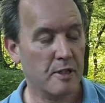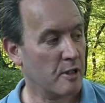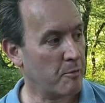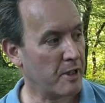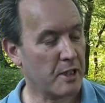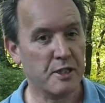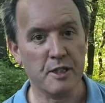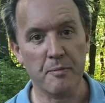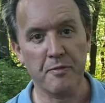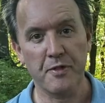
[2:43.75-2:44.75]
I picked this
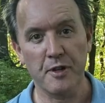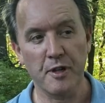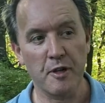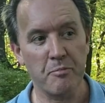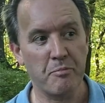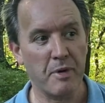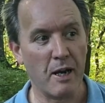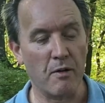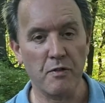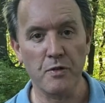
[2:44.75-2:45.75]
up for
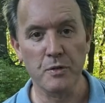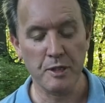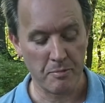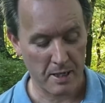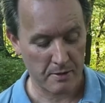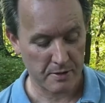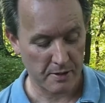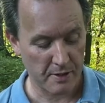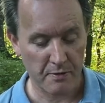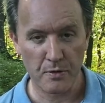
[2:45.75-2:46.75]
about £40, I
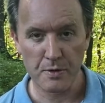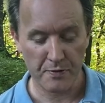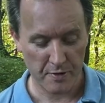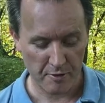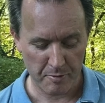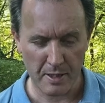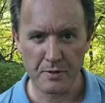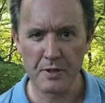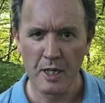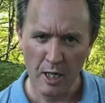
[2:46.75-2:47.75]
think,
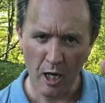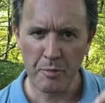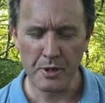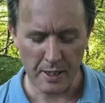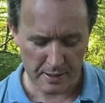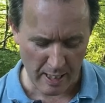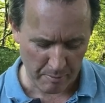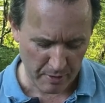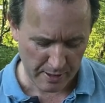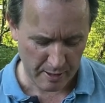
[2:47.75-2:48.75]
£45. I'll put the exact
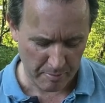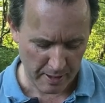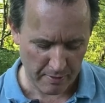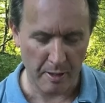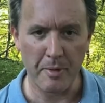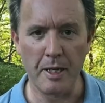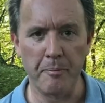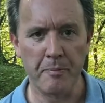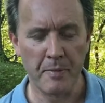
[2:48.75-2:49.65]
price up here in a minute.